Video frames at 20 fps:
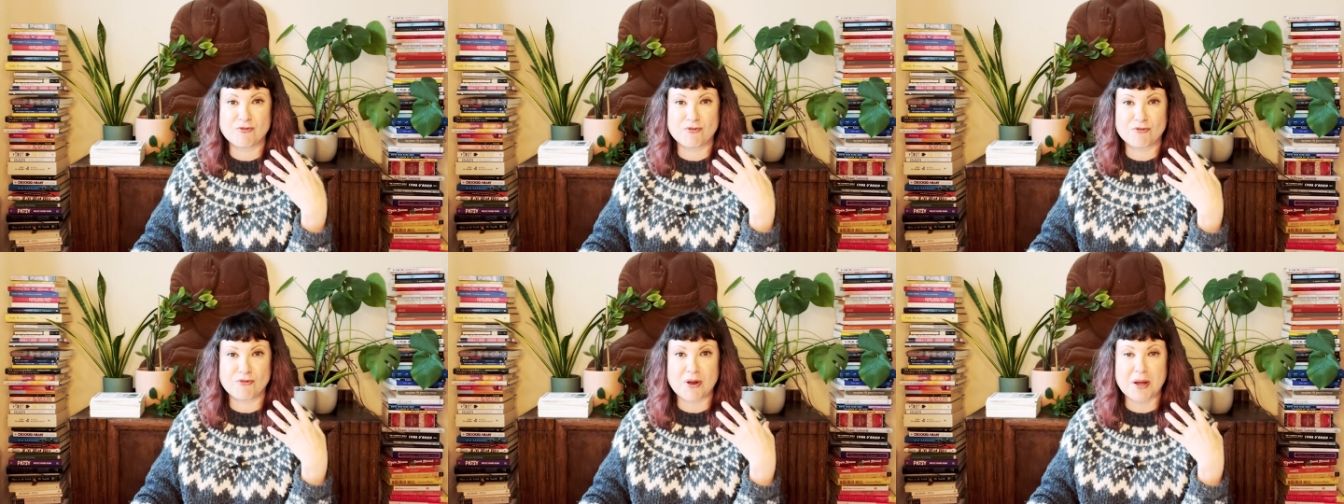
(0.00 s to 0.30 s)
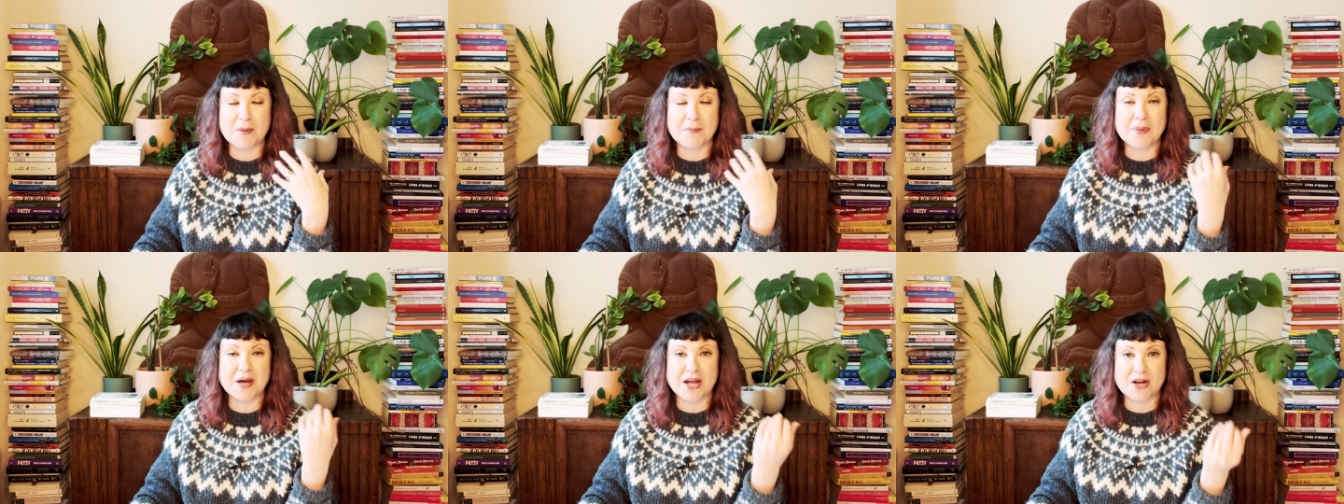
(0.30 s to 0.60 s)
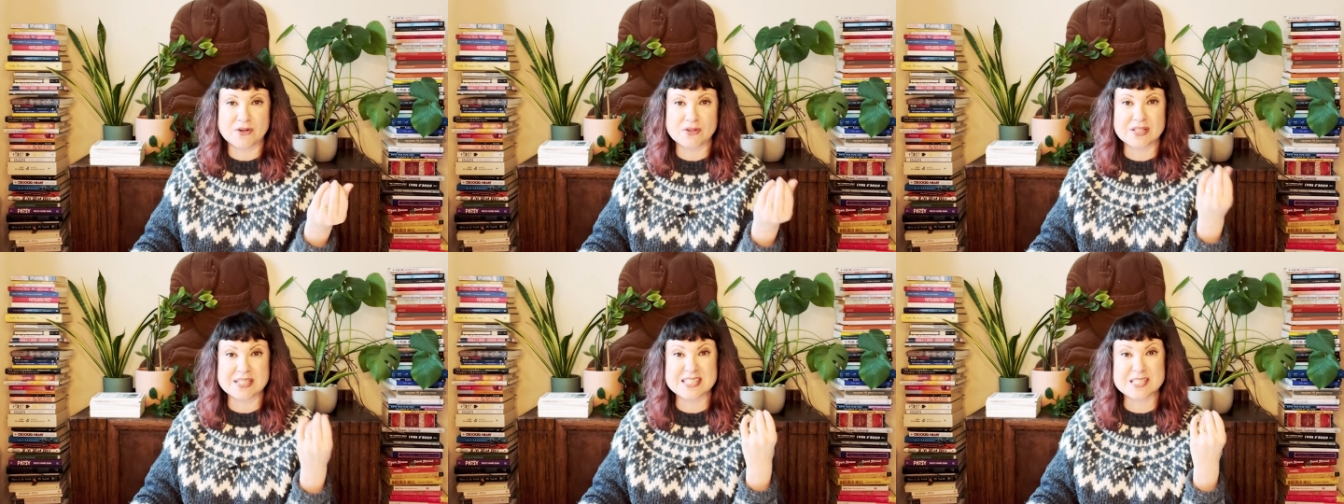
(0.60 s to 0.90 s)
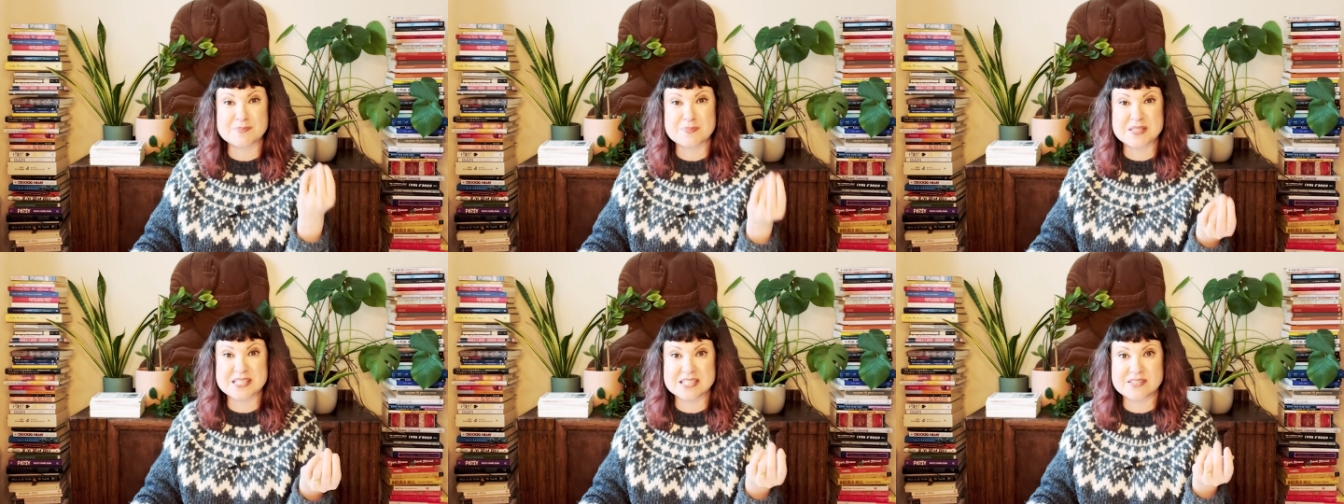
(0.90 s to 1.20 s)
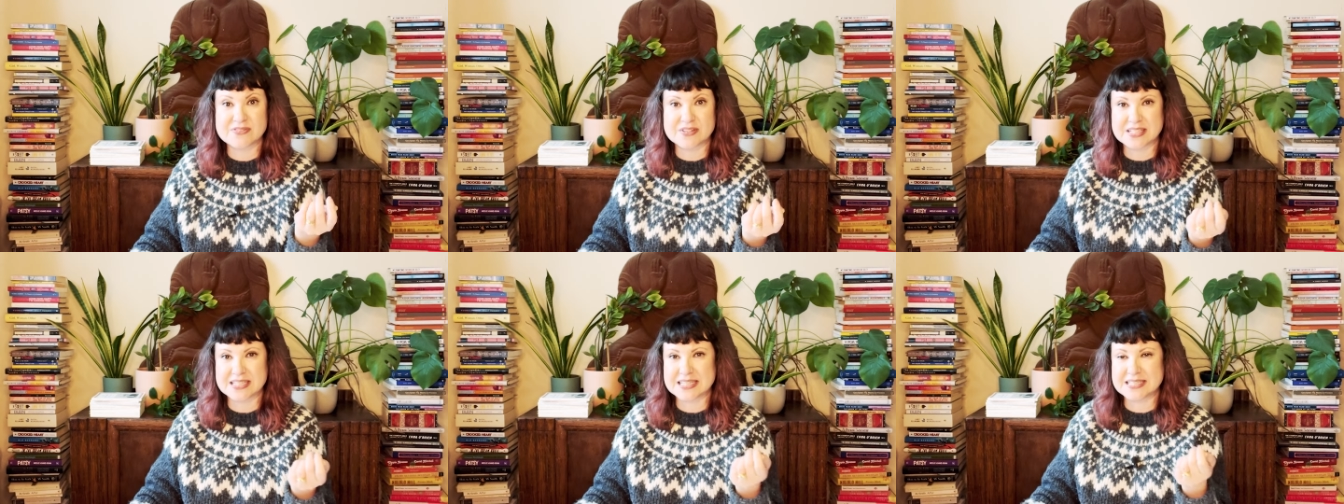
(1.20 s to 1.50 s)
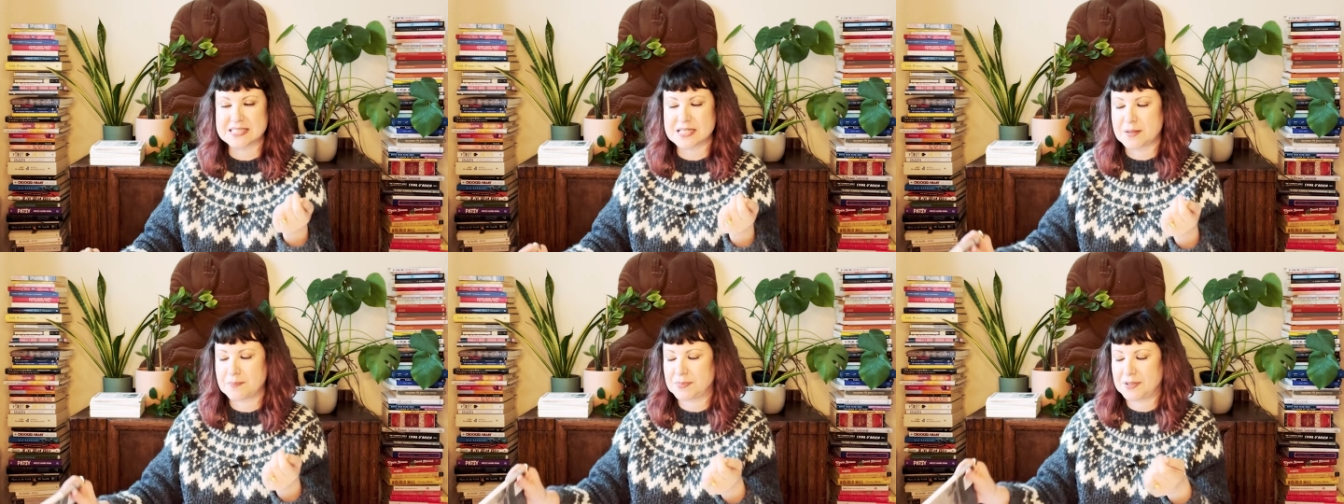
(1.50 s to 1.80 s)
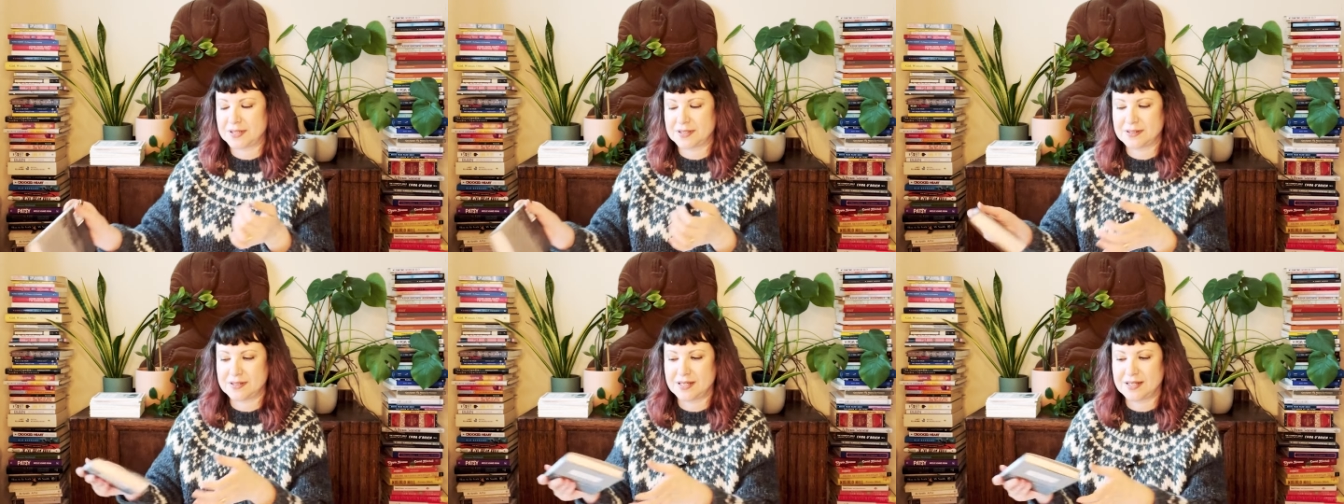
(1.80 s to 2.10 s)
from Ireland, specifically
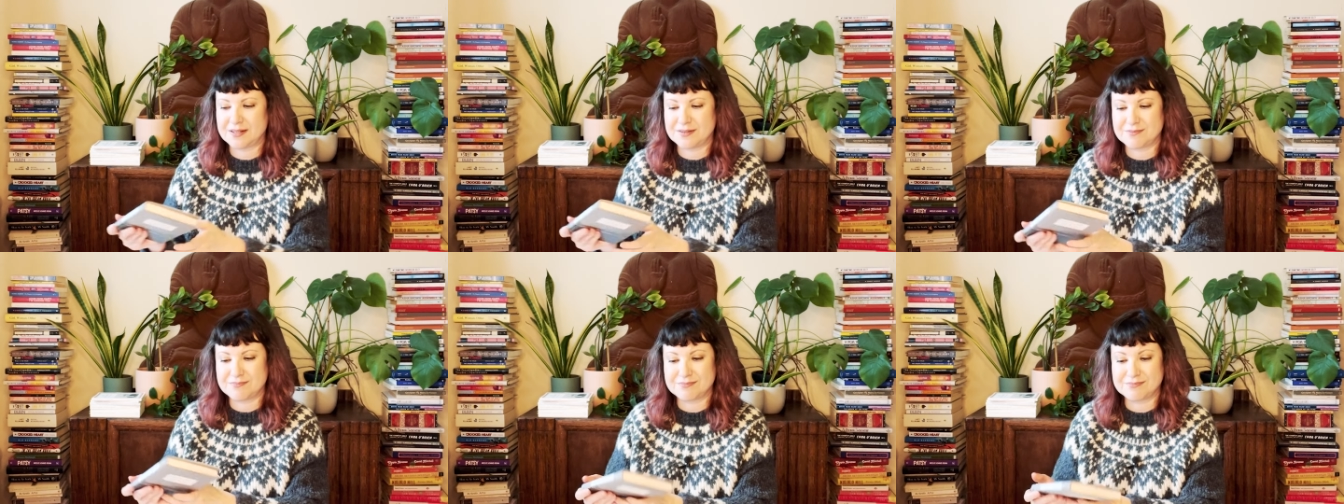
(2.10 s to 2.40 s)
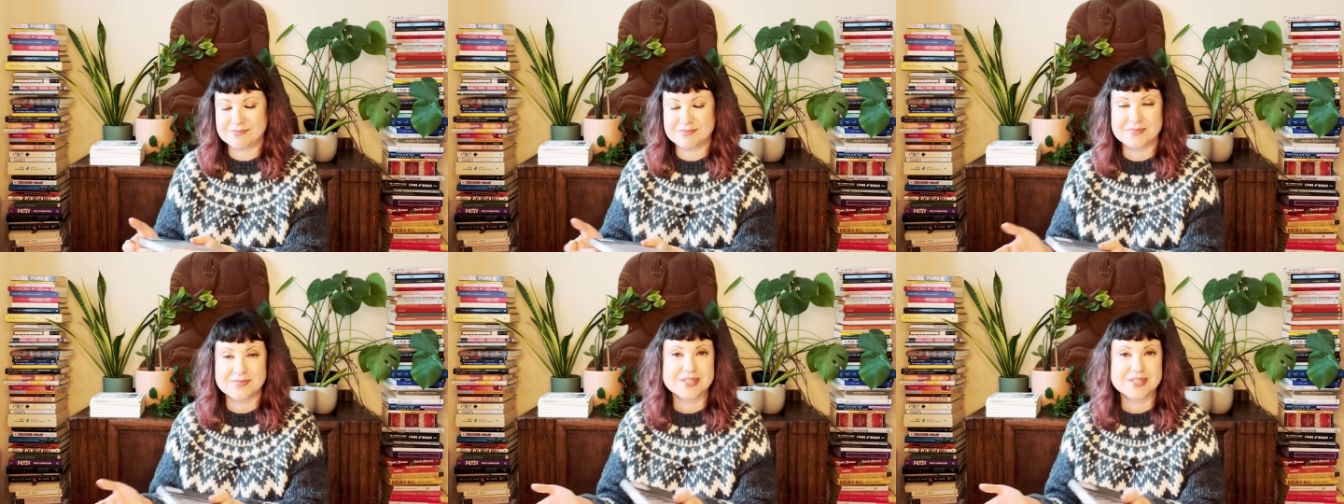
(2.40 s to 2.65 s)
Dublin. And